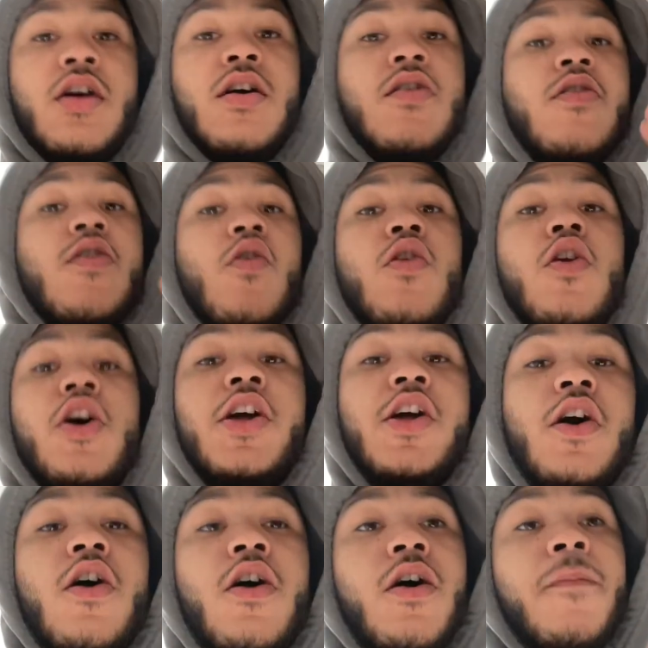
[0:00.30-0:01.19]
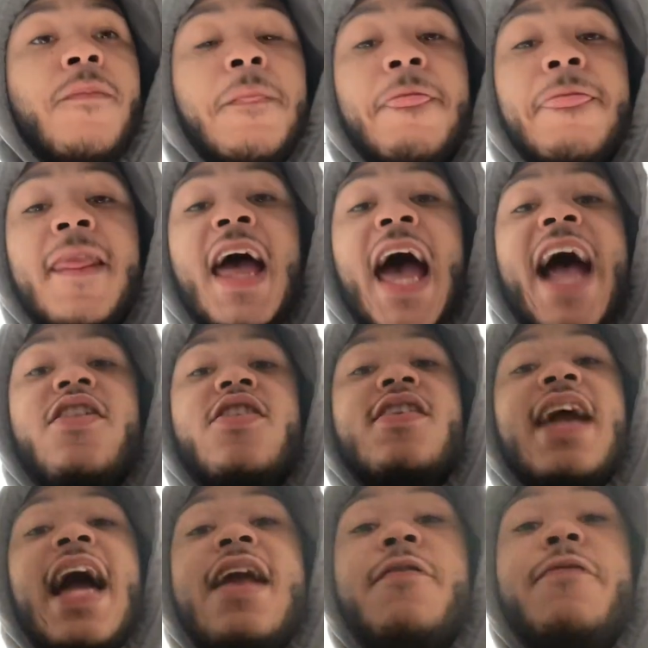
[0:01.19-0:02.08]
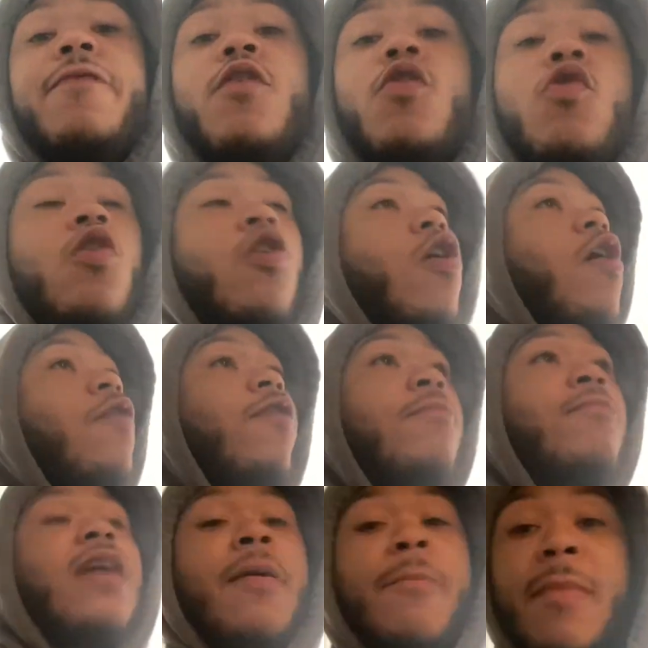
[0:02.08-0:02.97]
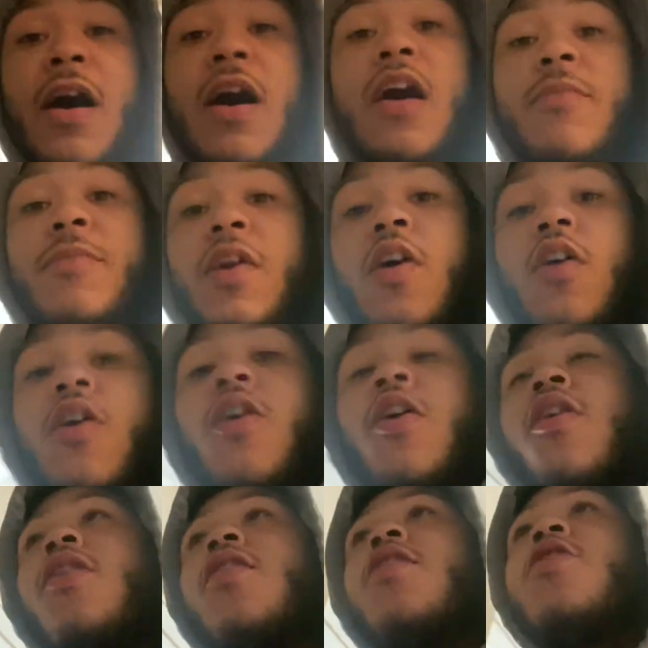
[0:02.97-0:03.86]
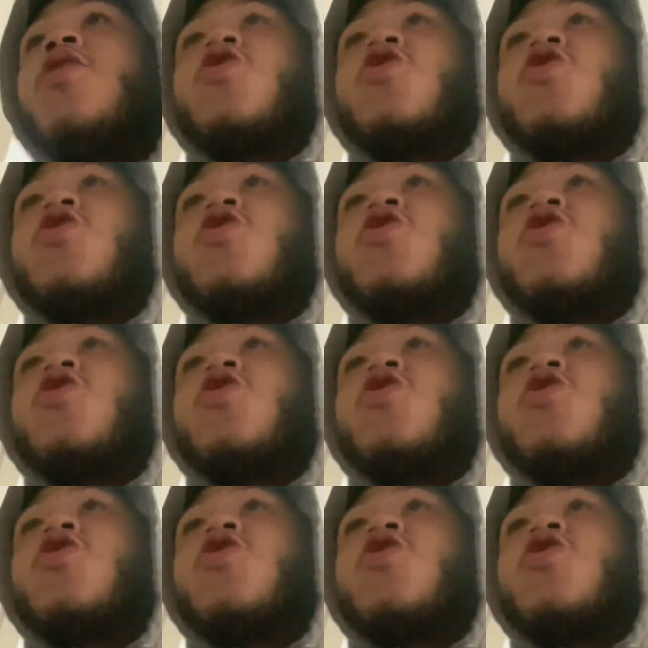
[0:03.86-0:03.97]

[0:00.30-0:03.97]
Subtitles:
So look, y'all, I just got a phone call from my mom, y'all.